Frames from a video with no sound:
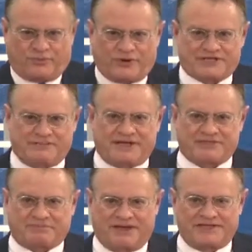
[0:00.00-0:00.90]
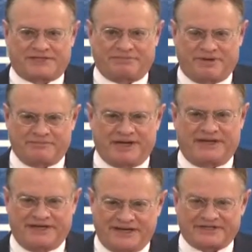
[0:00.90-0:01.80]
What's the best place to put
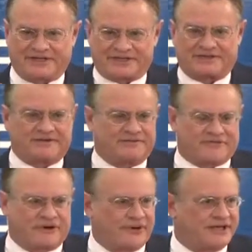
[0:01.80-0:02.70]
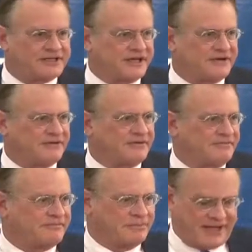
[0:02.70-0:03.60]
money, not just throwing it down
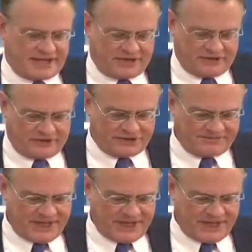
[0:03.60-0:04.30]
black holes?